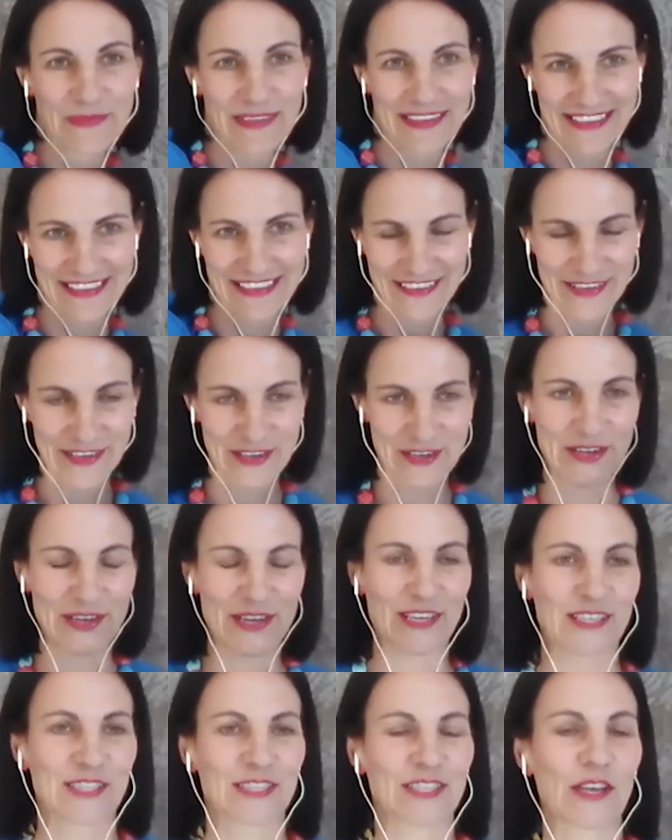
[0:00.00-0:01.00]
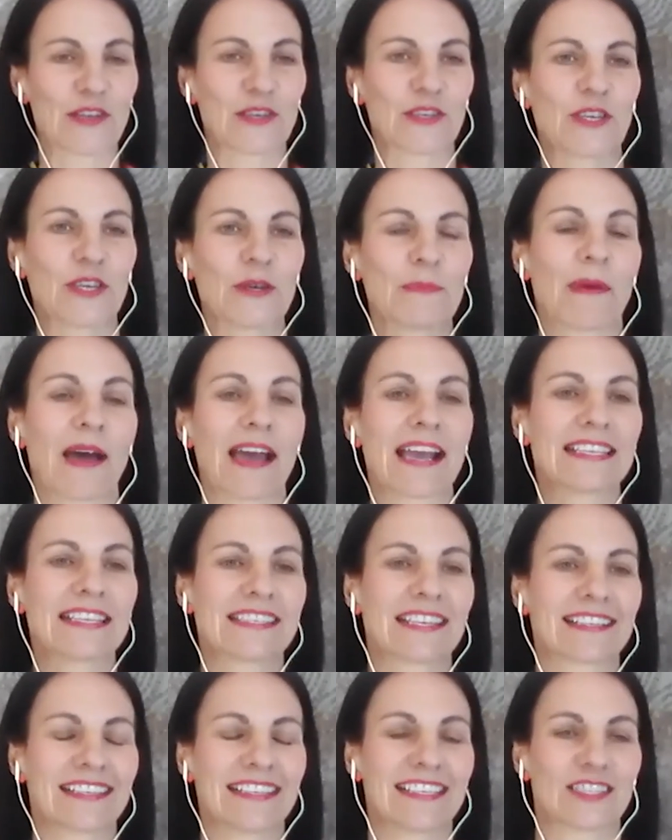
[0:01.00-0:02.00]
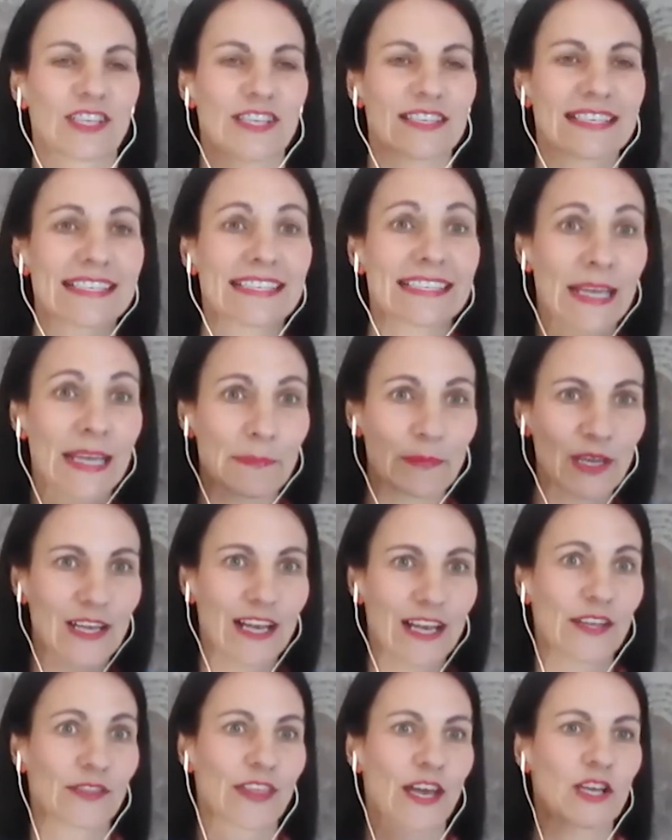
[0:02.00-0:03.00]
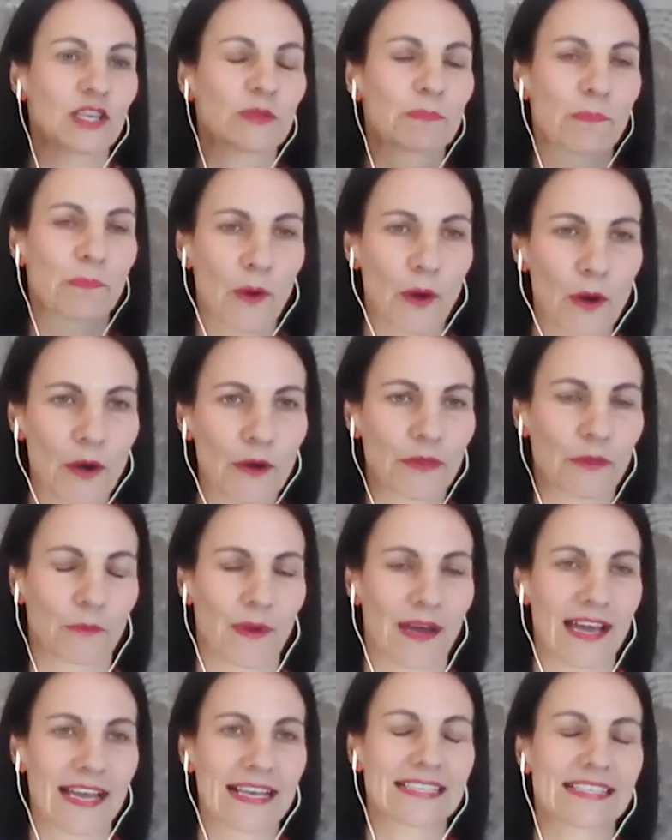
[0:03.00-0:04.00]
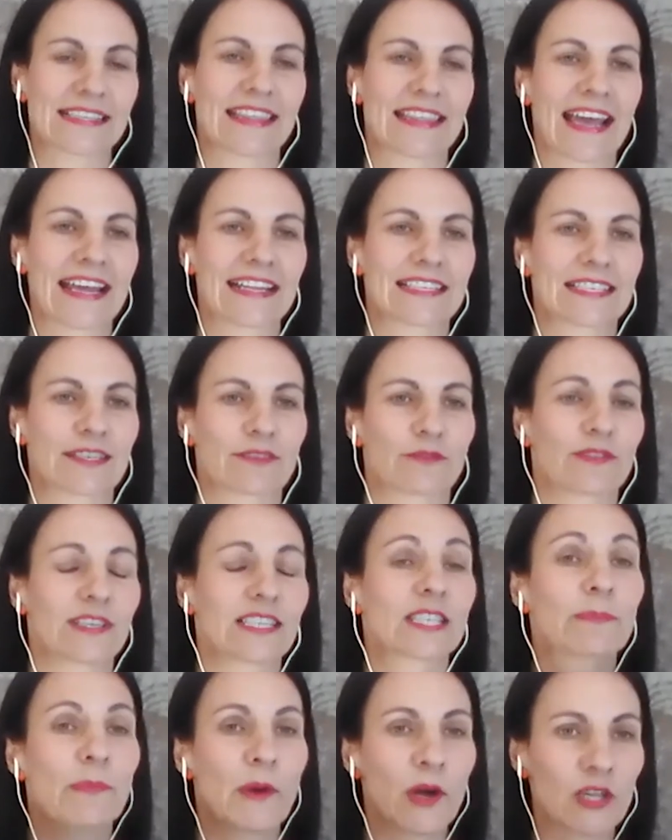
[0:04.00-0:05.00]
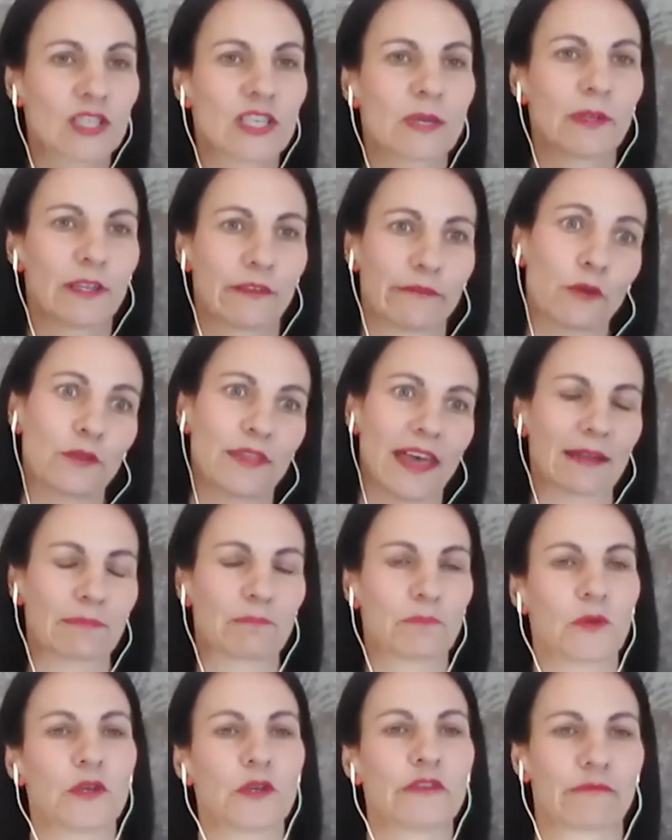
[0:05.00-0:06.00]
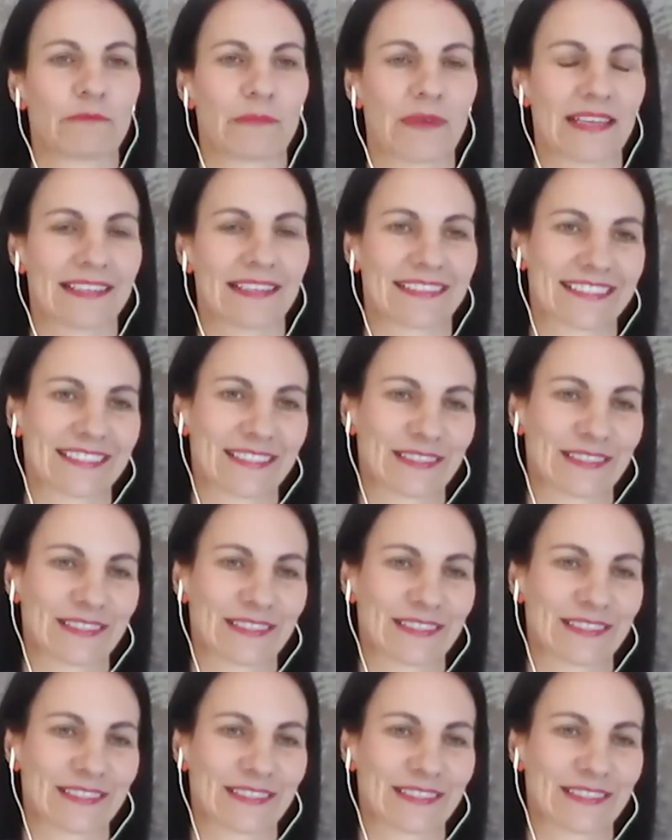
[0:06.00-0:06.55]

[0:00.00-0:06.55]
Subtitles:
Yeah. So you basically just stimulate those pathways that's responsible for that movement.